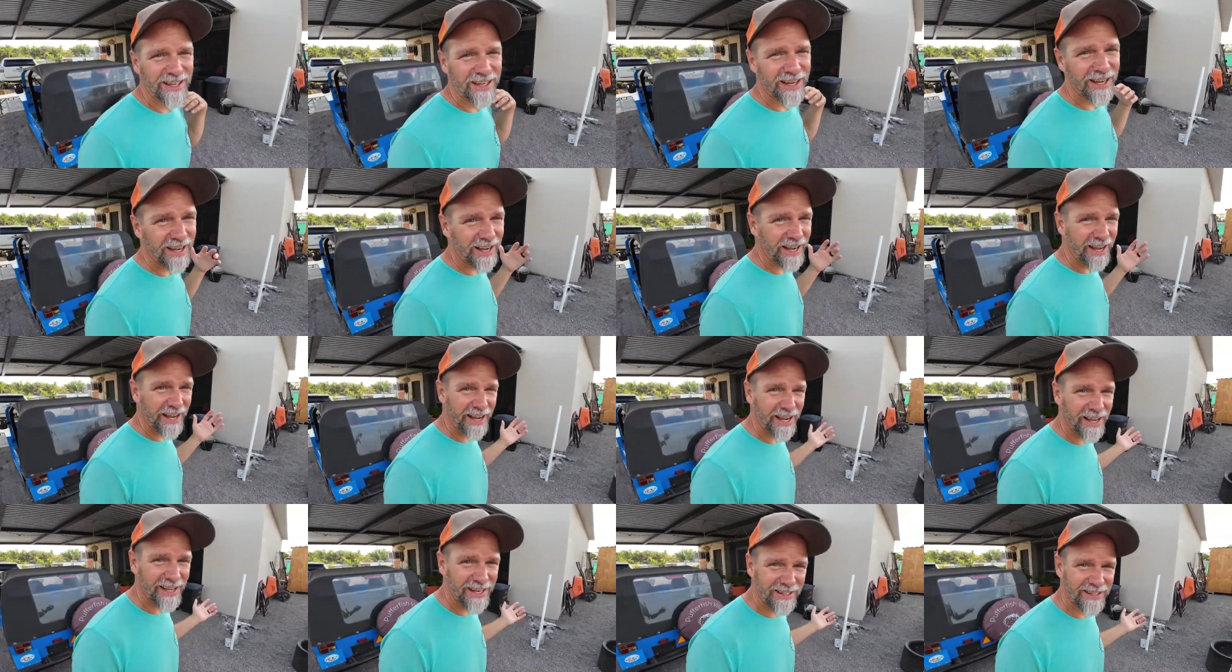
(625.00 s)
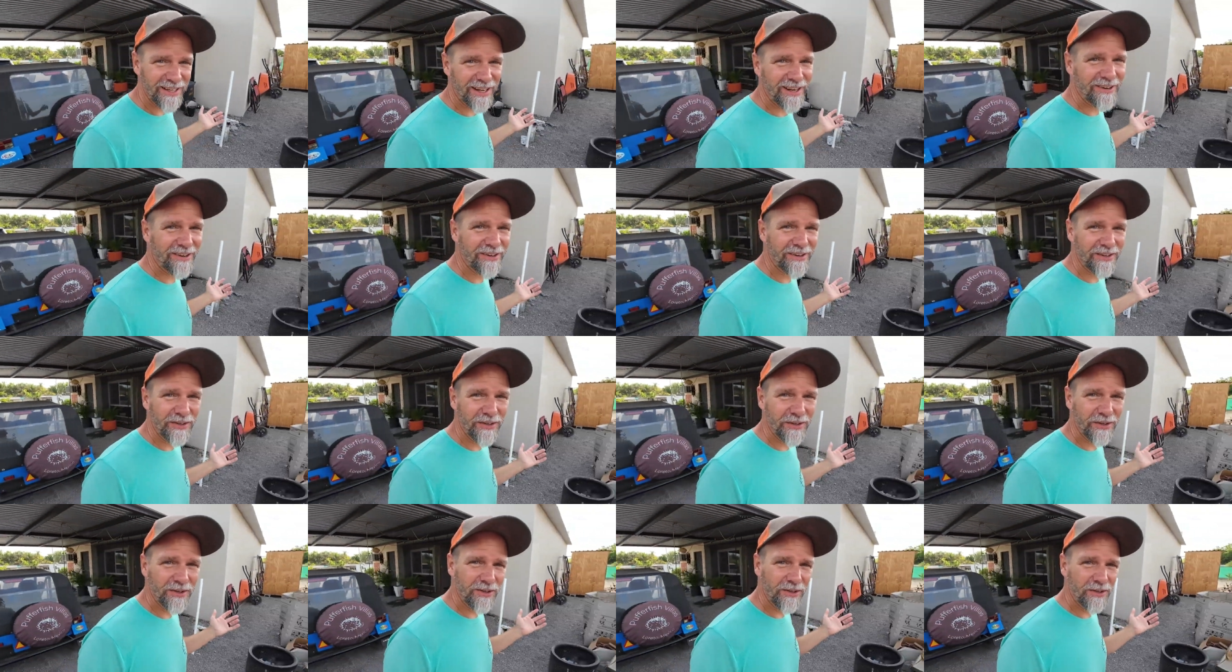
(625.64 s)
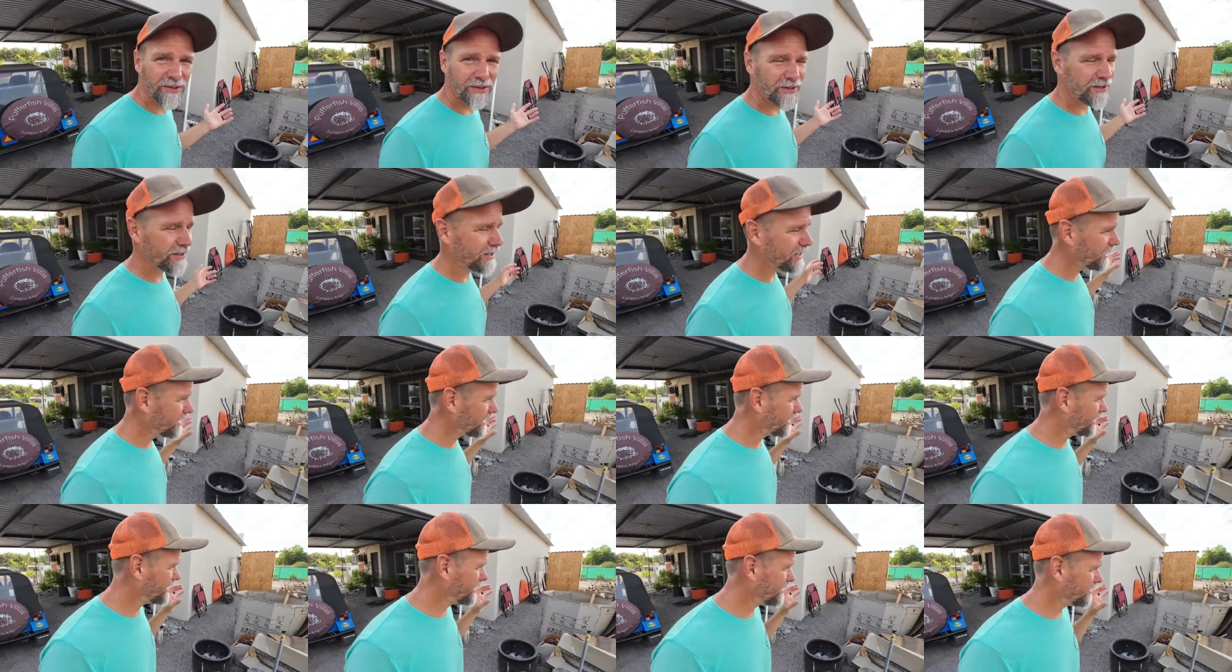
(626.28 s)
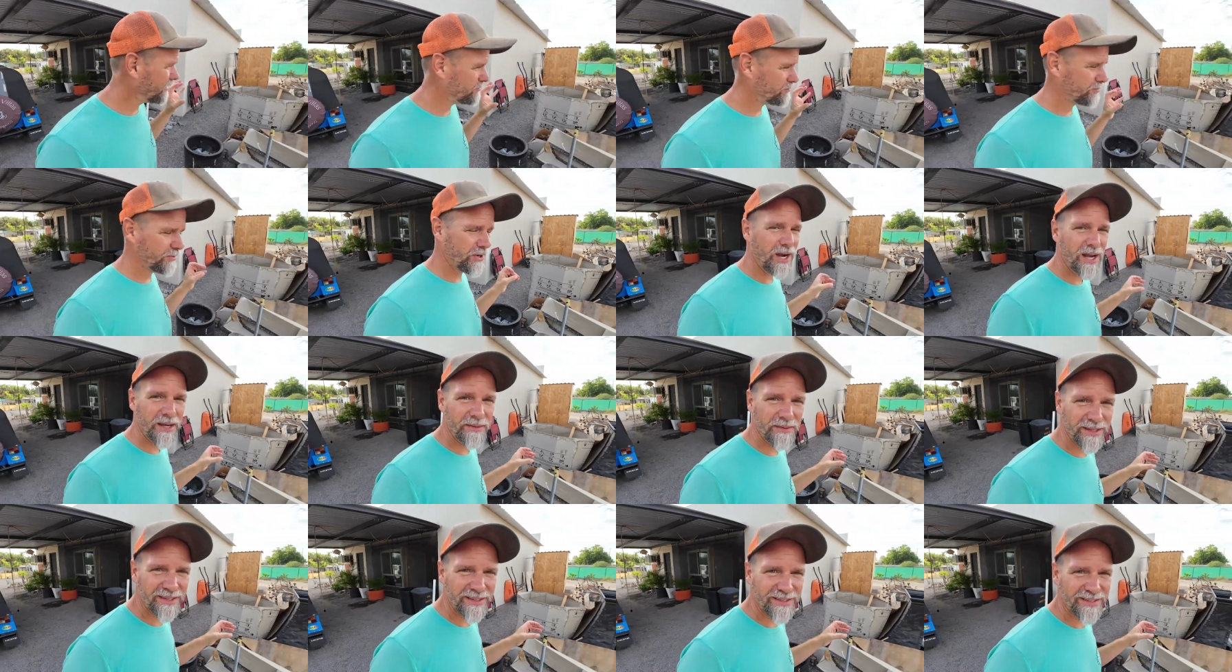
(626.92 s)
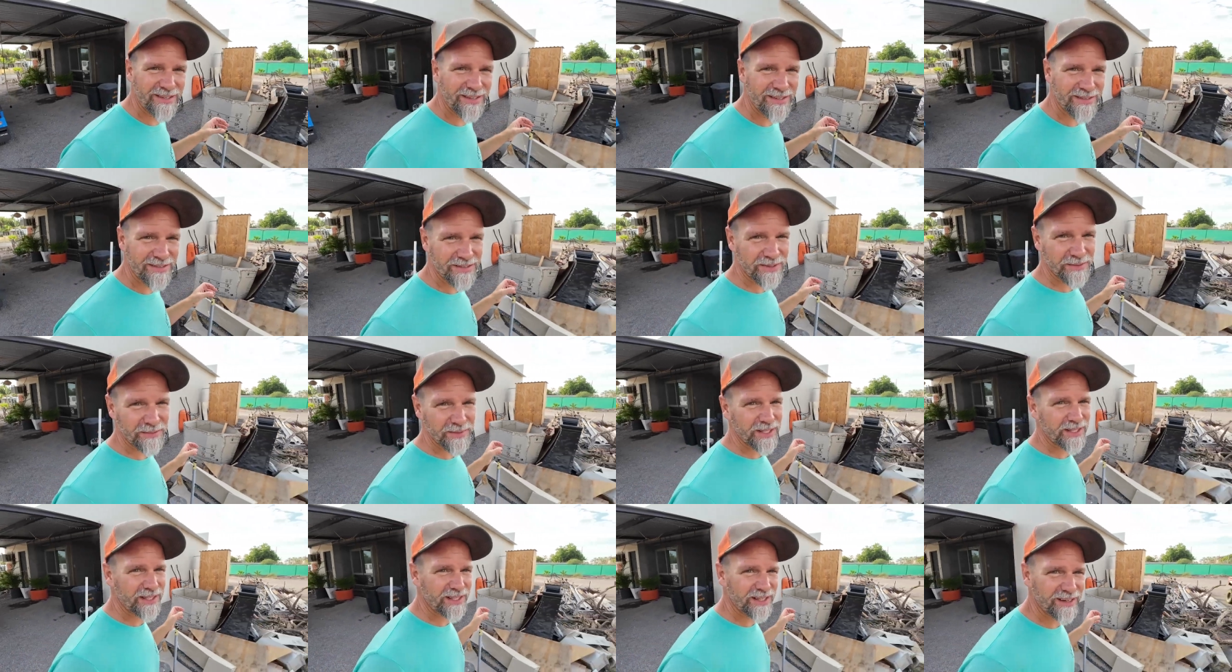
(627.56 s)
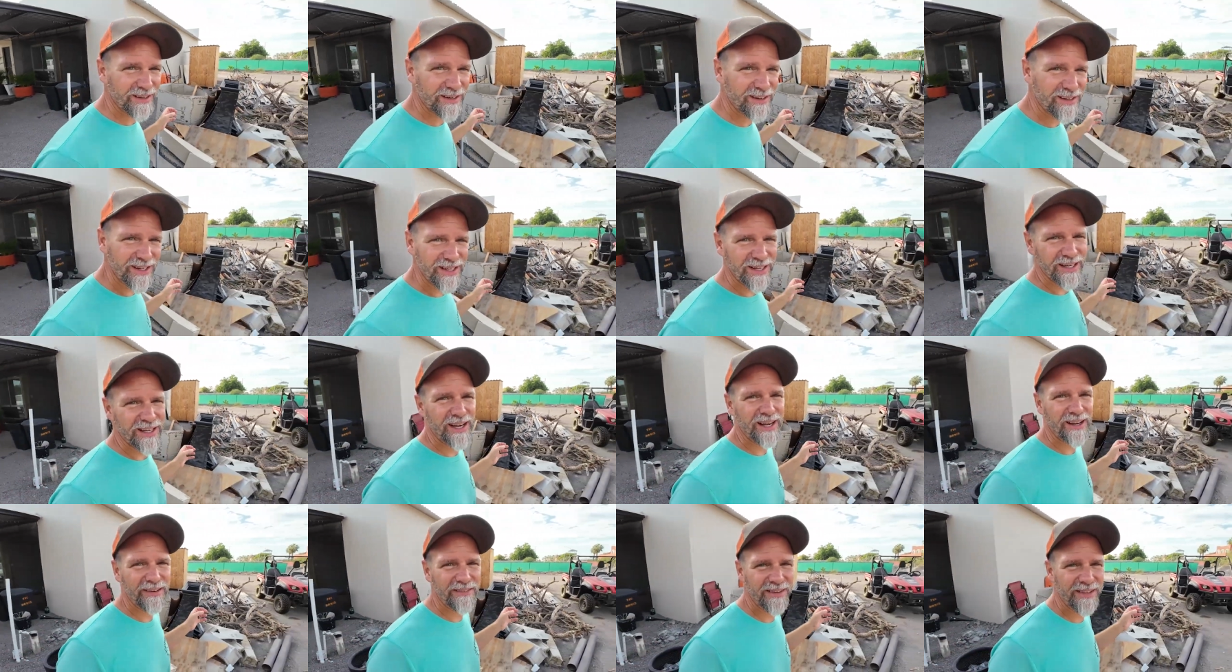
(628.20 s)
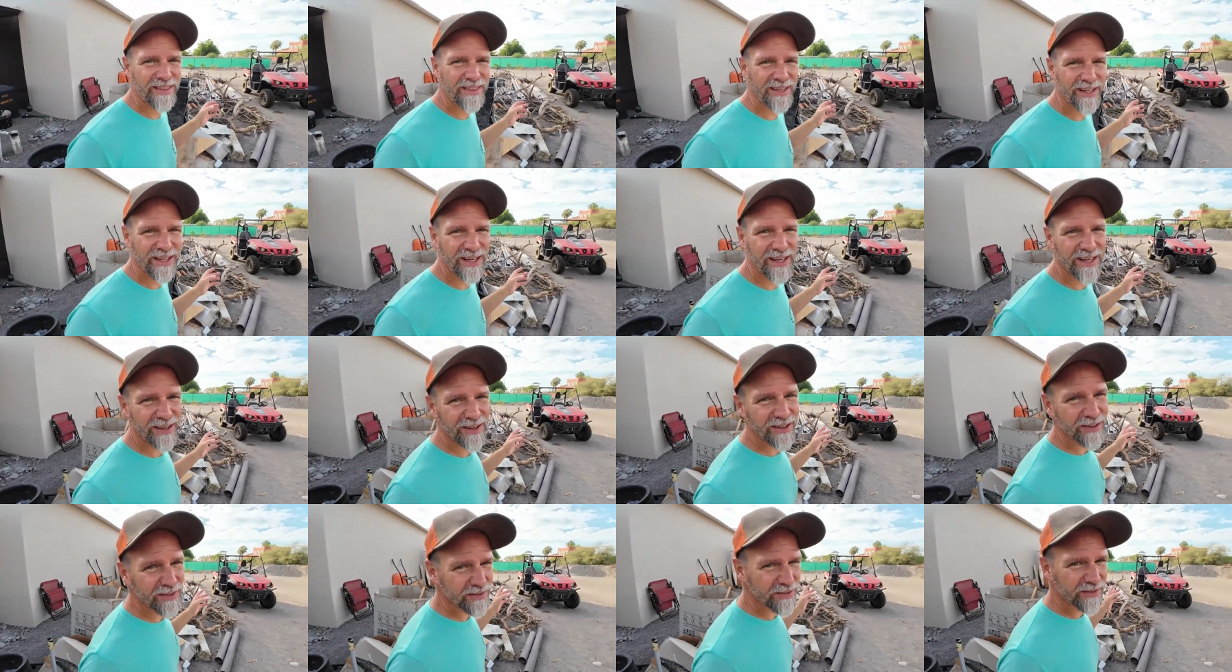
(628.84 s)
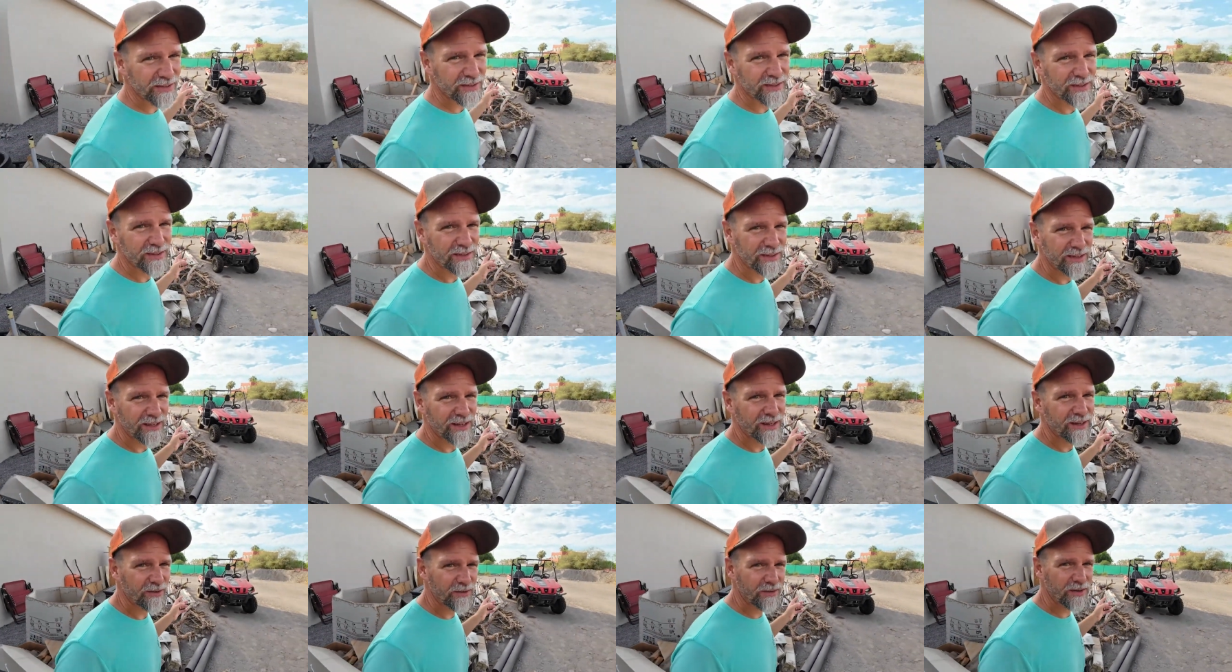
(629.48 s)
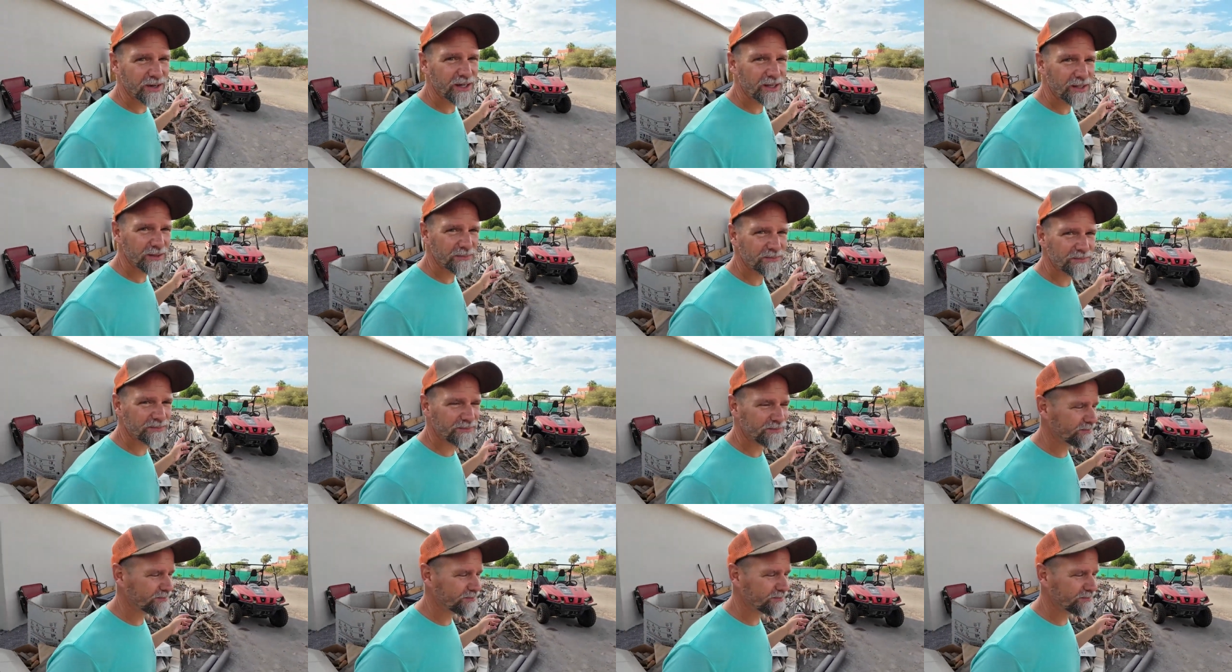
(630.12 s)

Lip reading: I had our new priming system in there, everything else, well,